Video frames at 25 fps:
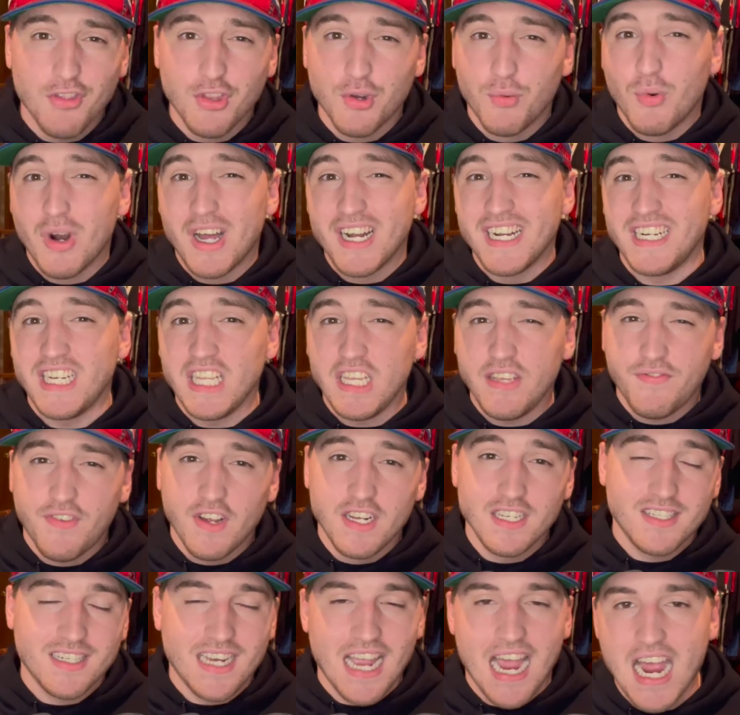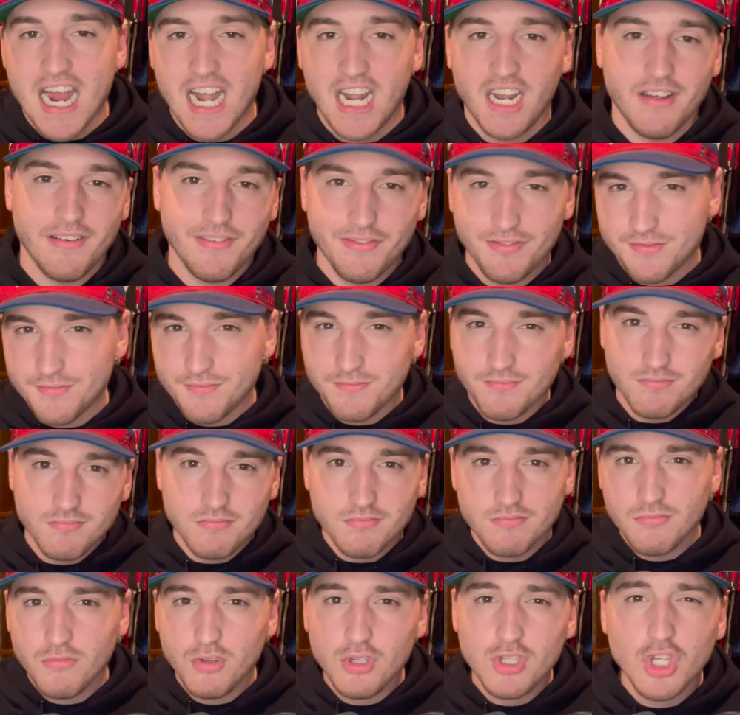run defense kind of
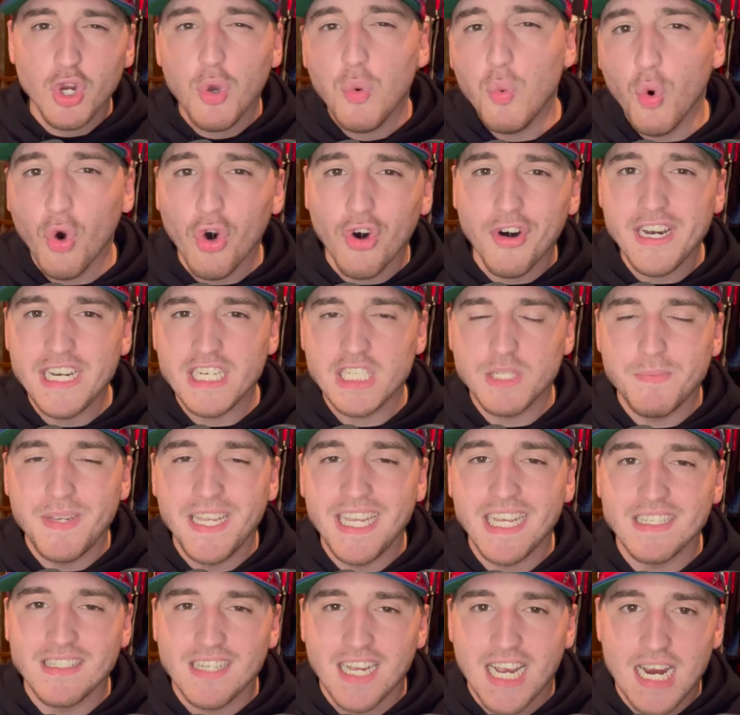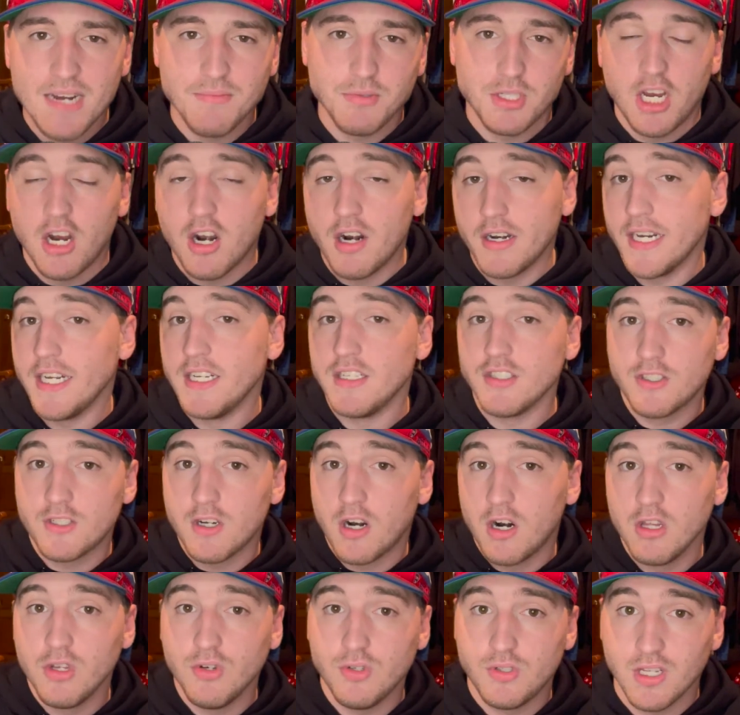worries me at times. They are getting
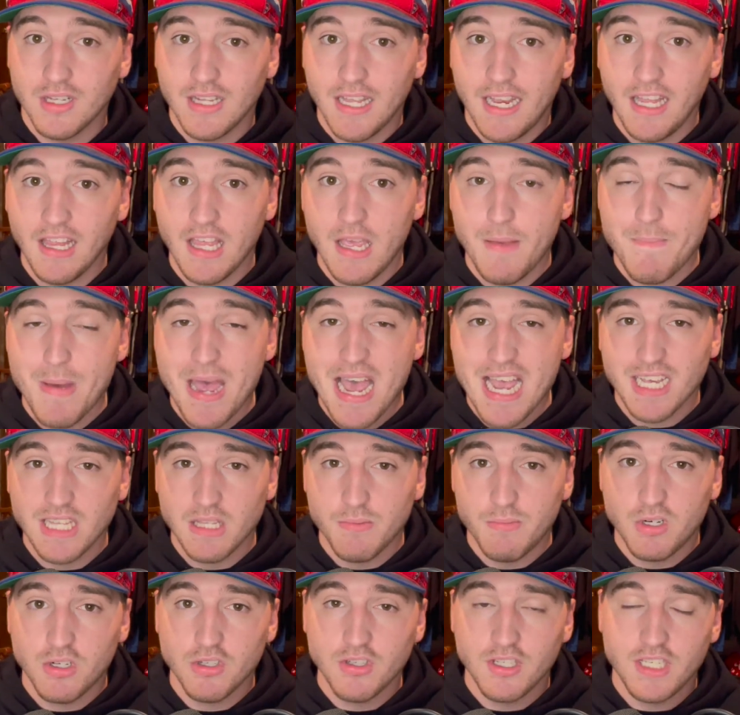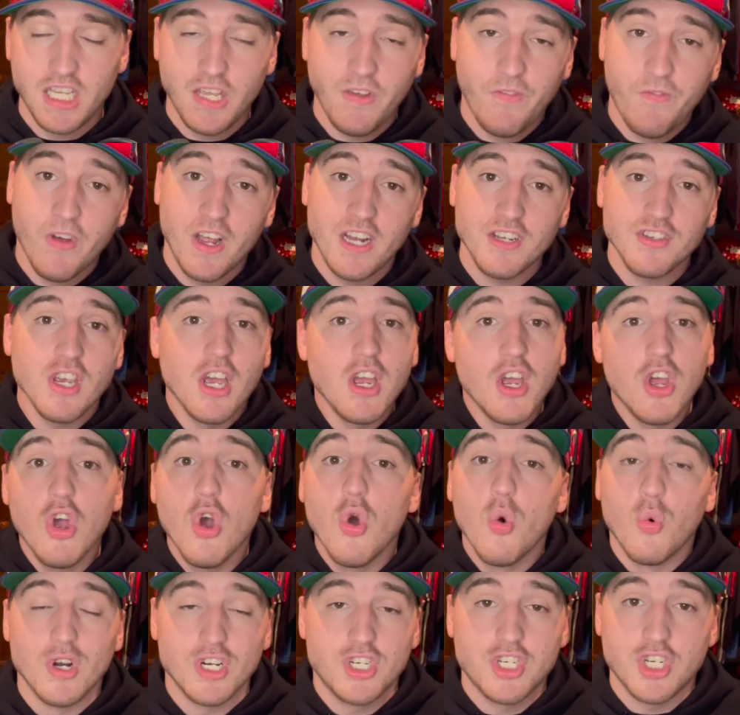Star Lotulelei back in the middle of the defense,
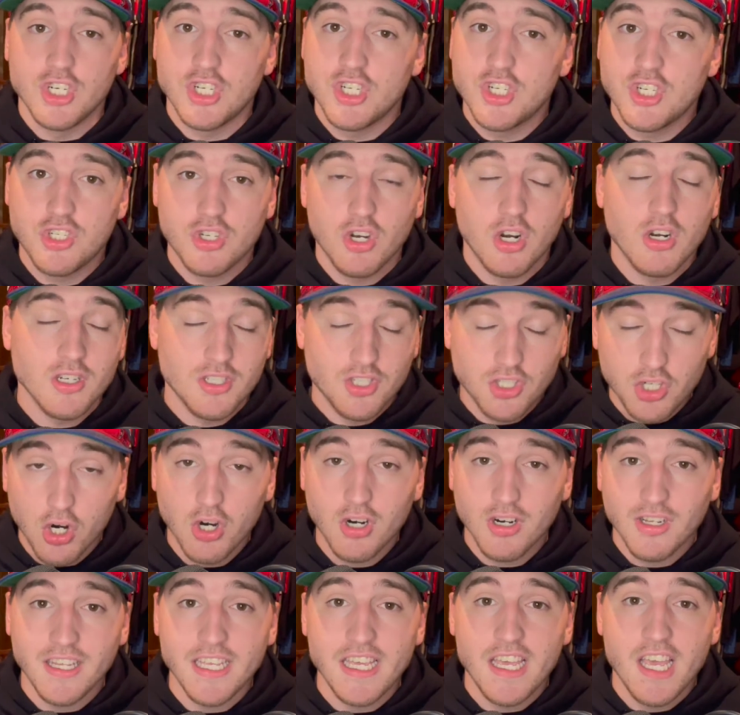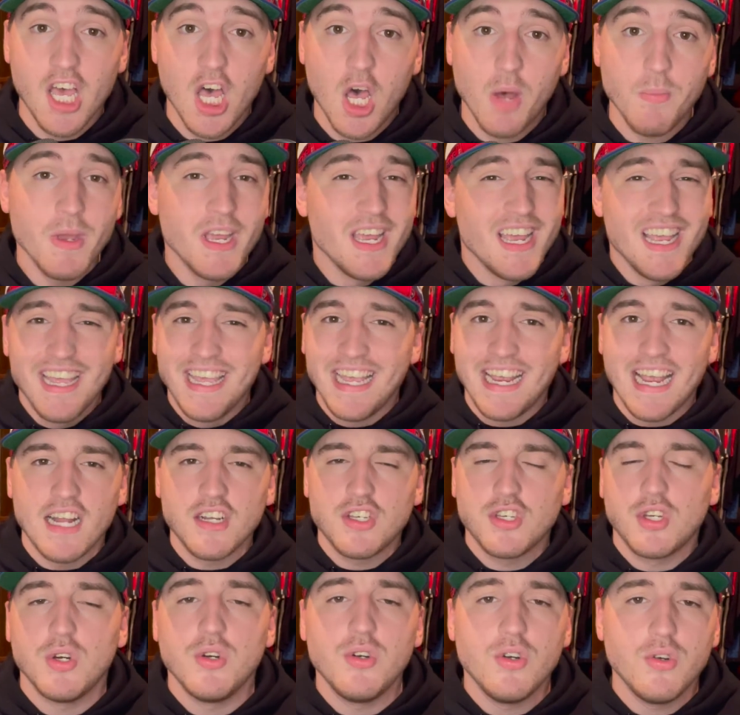which should certainly help. You got
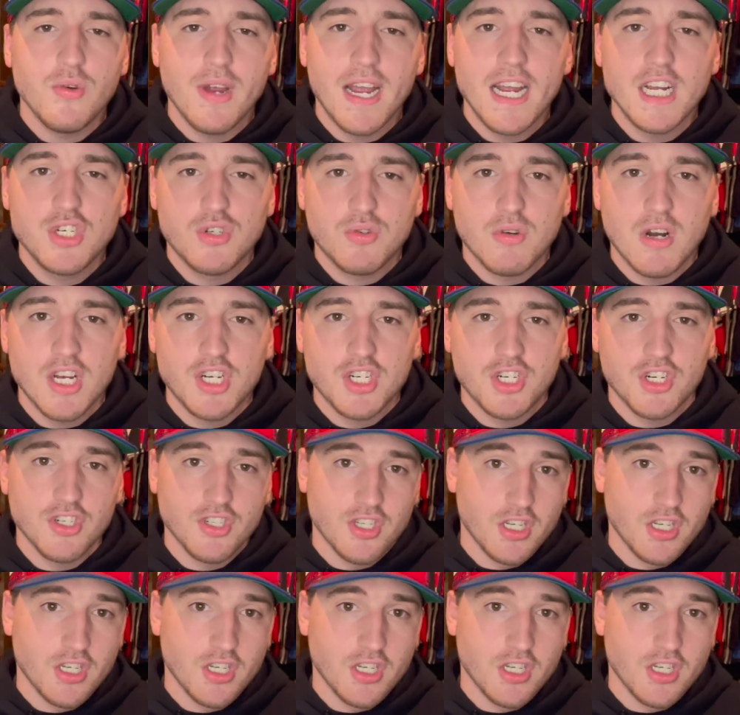2 new edge rushers and